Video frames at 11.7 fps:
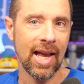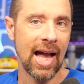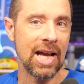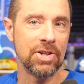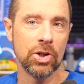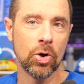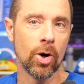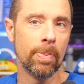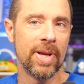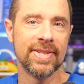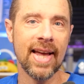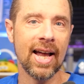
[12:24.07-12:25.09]
HashiCorp
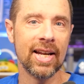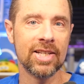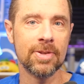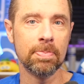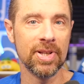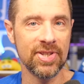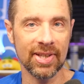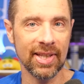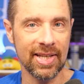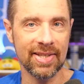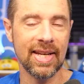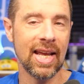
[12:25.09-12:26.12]
has not
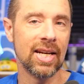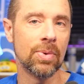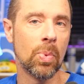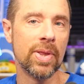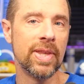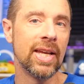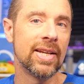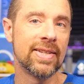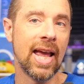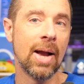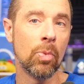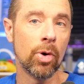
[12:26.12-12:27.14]
explicitly stated when the
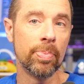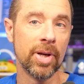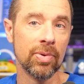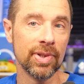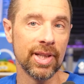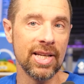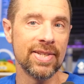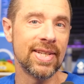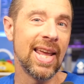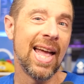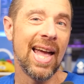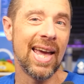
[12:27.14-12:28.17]
exam will be
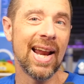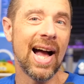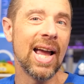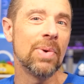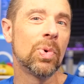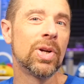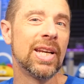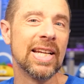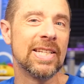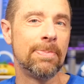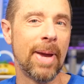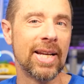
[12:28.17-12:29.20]
released, and I wouldn't
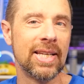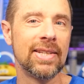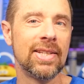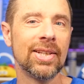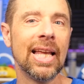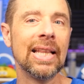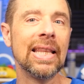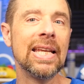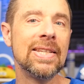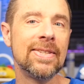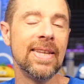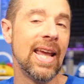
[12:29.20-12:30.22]
expect it till at
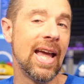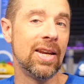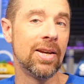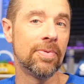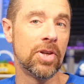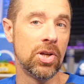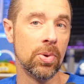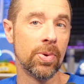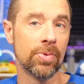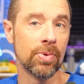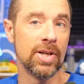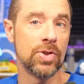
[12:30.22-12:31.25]
least the end of
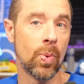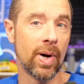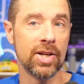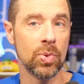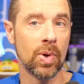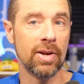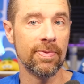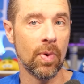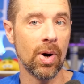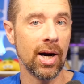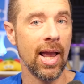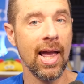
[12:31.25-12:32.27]
Q3
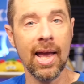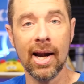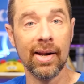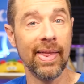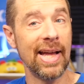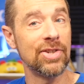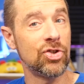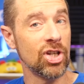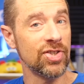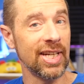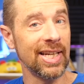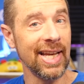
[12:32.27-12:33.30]
2024. Now, that's
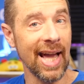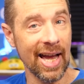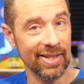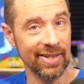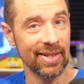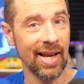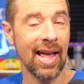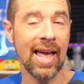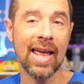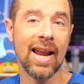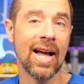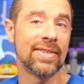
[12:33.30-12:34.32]
just a guess
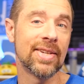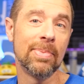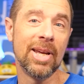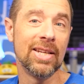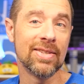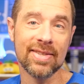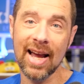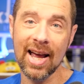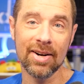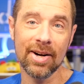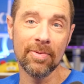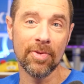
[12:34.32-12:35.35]
and not some
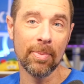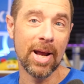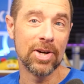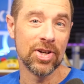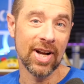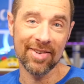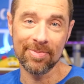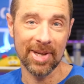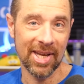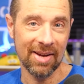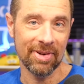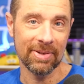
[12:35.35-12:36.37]
insider information I've
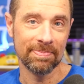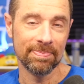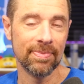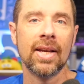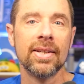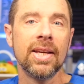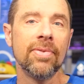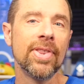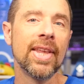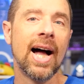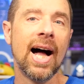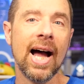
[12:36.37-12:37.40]
been given. Given
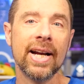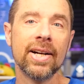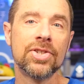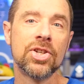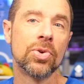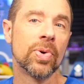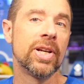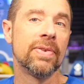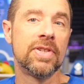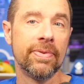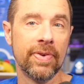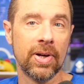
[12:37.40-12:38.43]
the higher degree
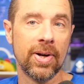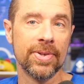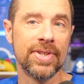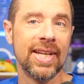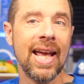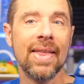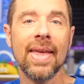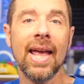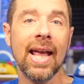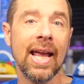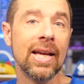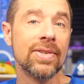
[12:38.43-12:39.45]
of difficulty and the
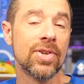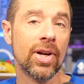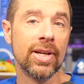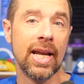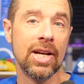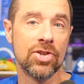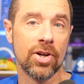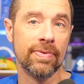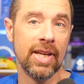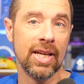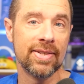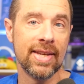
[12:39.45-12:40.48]
hands on nature of
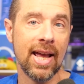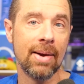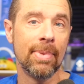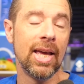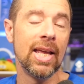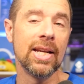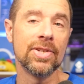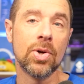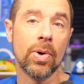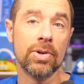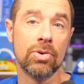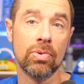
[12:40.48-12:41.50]
the exam, it is
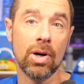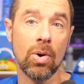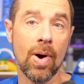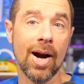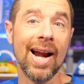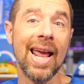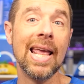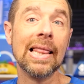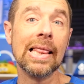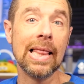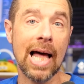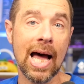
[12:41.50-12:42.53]
going to require a
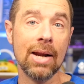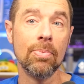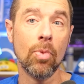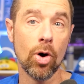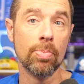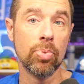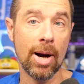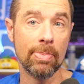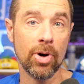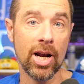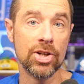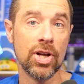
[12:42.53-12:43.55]
lot more
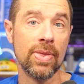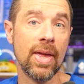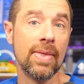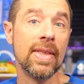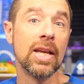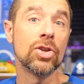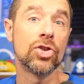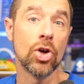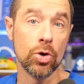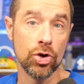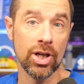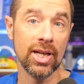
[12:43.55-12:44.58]
preparation than the
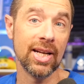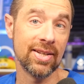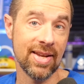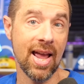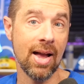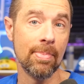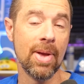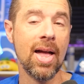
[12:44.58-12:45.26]
associate exam.